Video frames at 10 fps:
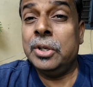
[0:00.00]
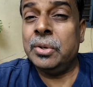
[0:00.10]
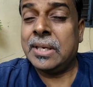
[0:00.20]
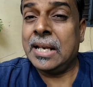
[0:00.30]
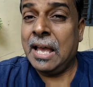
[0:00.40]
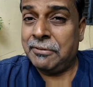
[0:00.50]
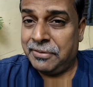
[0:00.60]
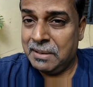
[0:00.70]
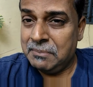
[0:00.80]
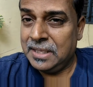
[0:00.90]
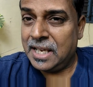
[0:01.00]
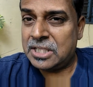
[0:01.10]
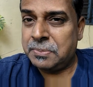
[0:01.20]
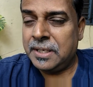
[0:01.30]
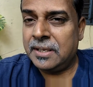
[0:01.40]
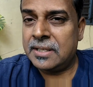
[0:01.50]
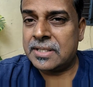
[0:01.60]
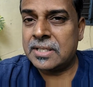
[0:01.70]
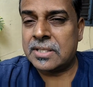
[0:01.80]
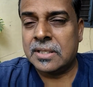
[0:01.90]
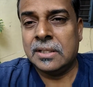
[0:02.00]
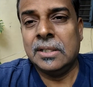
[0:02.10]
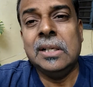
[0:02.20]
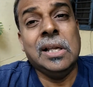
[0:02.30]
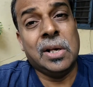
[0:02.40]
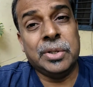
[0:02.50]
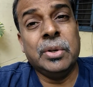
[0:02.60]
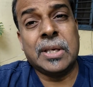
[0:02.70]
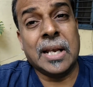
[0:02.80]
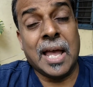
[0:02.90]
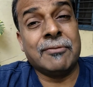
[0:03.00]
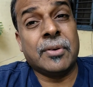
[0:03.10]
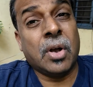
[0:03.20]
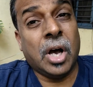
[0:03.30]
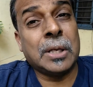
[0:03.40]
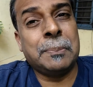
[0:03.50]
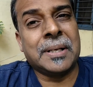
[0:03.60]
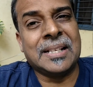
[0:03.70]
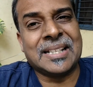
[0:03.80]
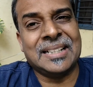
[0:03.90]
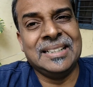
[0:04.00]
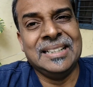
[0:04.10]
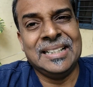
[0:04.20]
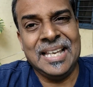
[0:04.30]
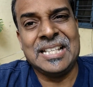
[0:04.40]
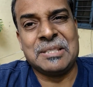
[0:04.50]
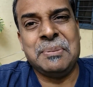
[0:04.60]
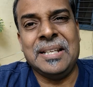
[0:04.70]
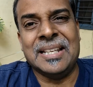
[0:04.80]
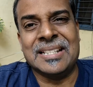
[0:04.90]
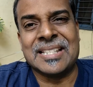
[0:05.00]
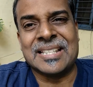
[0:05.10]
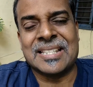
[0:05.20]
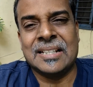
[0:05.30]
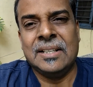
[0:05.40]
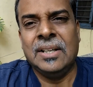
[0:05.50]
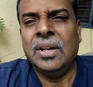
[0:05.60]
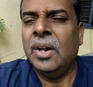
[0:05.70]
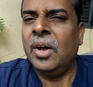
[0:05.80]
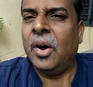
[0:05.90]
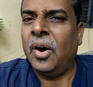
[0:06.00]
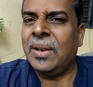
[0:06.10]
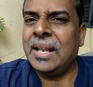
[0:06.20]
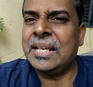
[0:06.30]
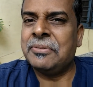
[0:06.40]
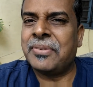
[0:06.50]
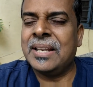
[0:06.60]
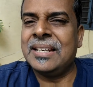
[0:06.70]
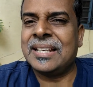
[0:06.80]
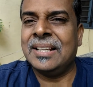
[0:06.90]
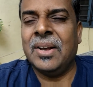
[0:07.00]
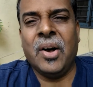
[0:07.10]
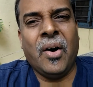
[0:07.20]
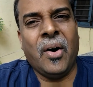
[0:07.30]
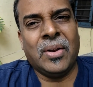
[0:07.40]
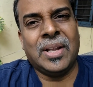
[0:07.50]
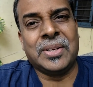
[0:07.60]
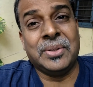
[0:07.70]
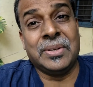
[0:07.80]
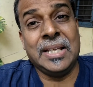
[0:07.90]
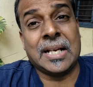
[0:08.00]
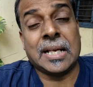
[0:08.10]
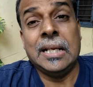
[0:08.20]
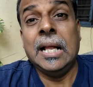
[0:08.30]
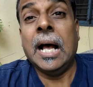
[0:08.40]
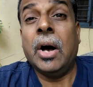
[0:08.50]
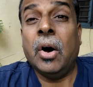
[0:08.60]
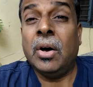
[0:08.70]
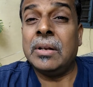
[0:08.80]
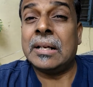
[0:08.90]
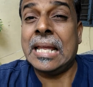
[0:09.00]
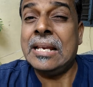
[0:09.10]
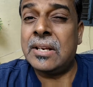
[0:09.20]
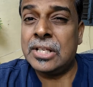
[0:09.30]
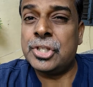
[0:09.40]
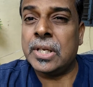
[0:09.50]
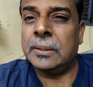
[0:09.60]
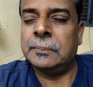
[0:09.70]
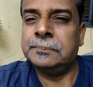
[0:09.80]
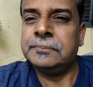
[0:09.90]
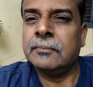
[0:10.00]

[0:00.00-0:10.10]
you can have family experiences, you can have corporate experiences. All are different all are unique, all are enriching.